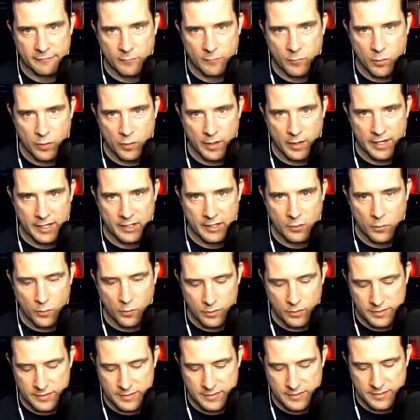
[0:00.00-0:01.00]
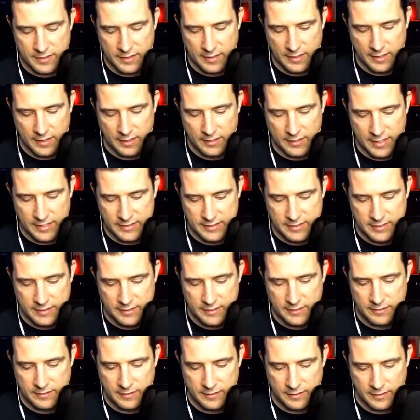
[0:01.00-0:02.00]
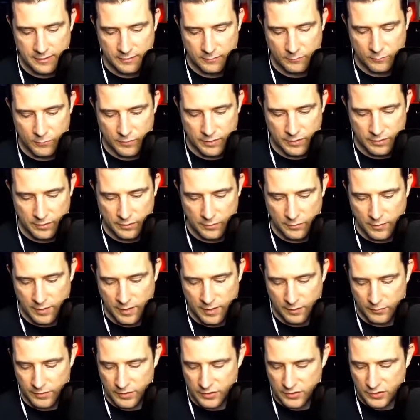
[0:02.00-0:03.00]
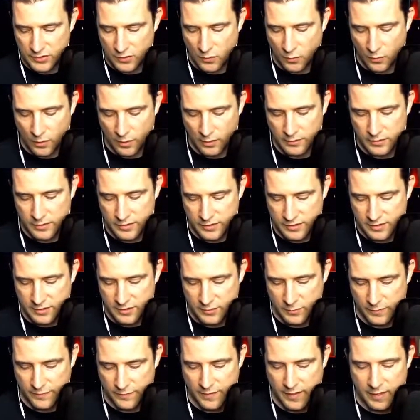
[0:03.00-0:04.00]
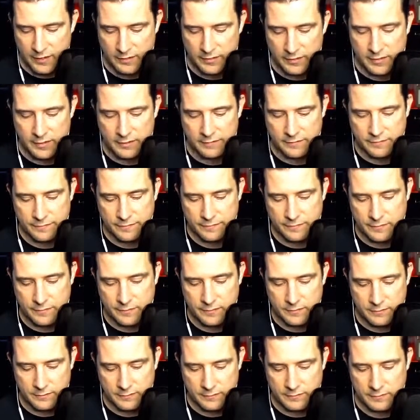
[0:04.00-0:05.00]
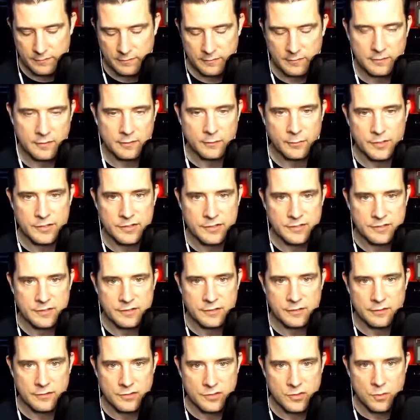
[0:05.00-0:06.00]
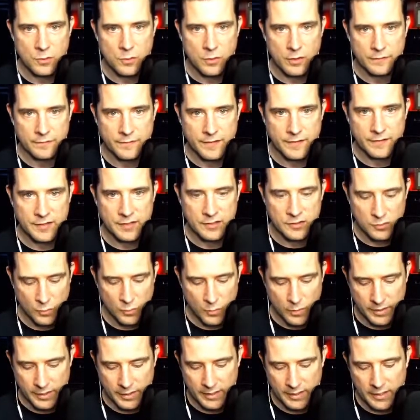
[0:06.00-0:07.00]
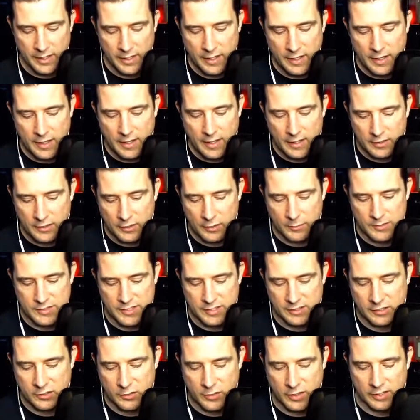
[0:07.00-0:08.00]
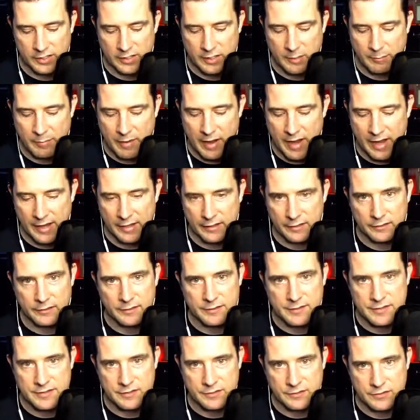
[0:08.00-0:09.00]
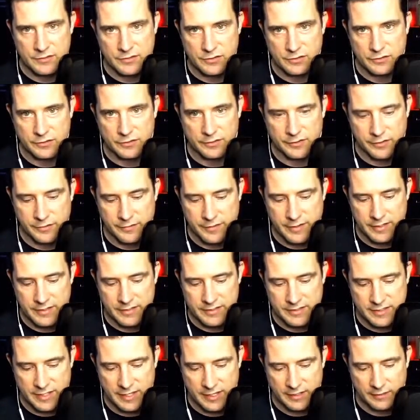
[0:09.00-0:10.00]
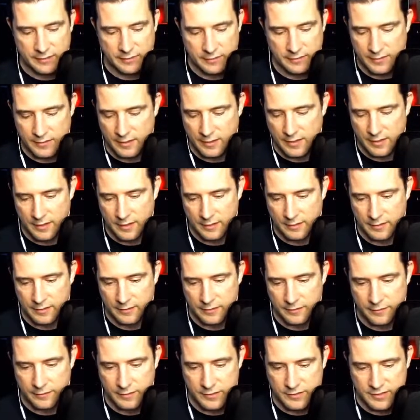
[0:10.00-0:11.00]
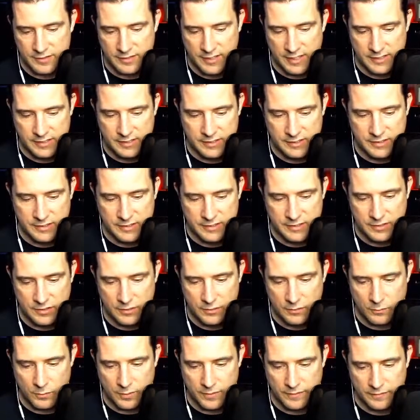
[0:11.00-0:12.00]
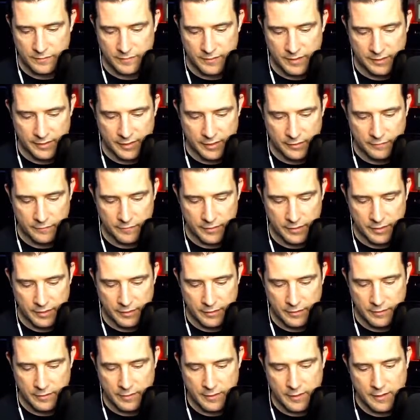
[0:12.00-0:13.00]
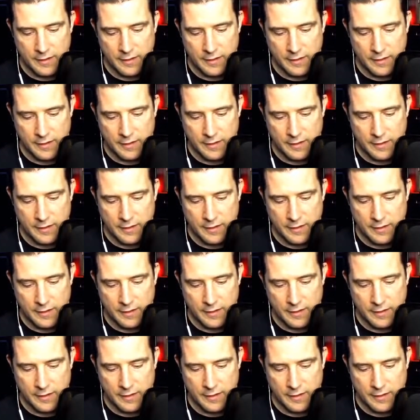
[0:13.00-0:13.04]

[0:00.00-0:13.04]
more acorns nested in when you score, just because we found that if you reached your score of 15, 20, you almost had to create like a pile in this little circle here. They didn't stay in there as nicely, so we've done that over here.